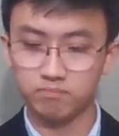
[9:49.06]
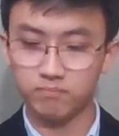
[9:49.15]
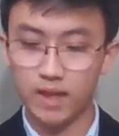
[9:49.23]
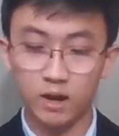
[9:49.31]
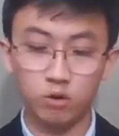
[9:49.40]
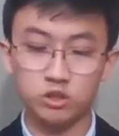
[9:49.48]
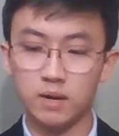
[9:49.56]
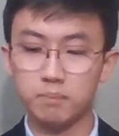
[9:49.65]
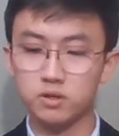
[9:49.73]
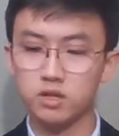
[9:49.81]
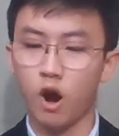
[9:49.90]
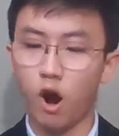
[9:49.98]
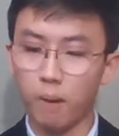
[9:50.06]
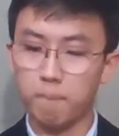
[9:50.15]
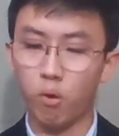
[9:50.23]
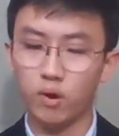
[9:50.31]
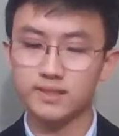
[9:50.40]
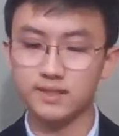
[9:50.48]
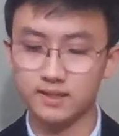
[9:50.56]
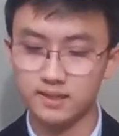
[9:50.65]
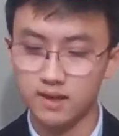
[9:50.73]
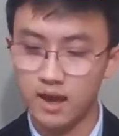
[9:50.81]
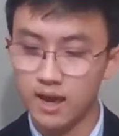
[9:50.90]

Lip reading: Echo chambers are poisonous